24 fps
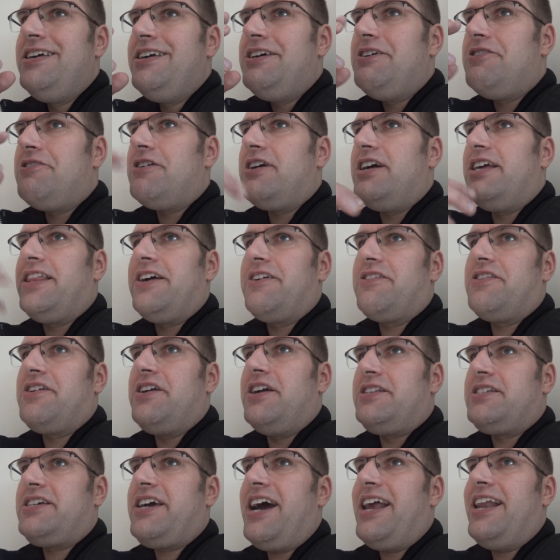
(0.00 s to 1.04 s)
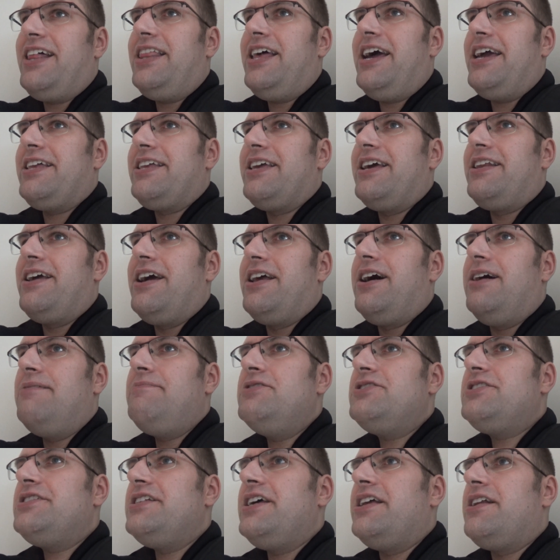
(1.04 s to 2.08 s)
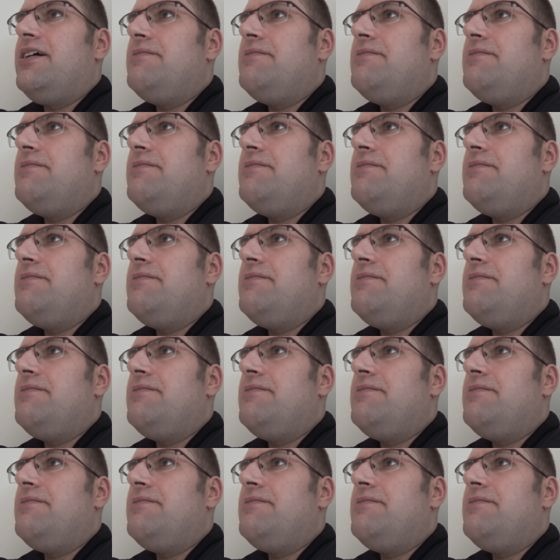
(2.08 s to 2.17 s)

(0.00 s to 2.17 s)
Or it's kind of like it almost